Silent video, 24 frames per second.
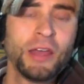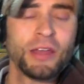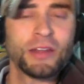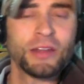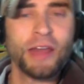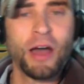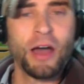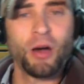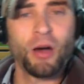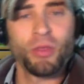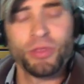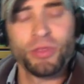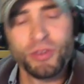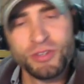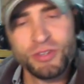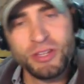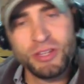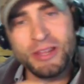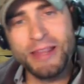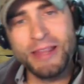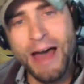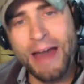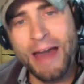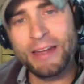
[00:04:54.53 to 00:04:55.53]
Now, there's a
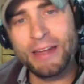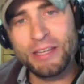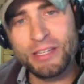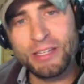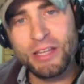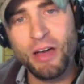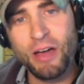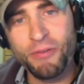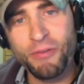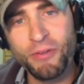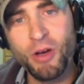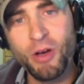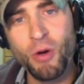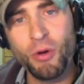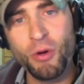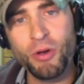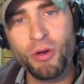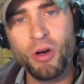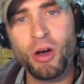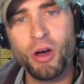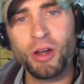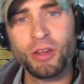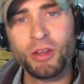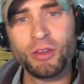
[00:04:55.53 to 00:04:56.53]
lot of stuff going
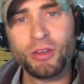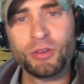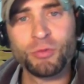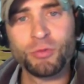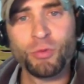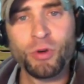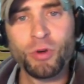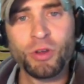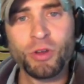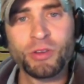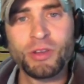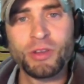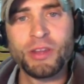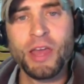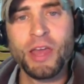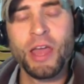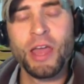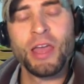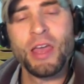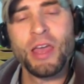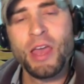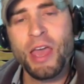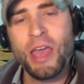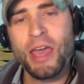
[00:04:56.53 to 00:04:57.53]
on in this world
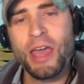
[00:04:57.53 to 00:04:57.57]
today,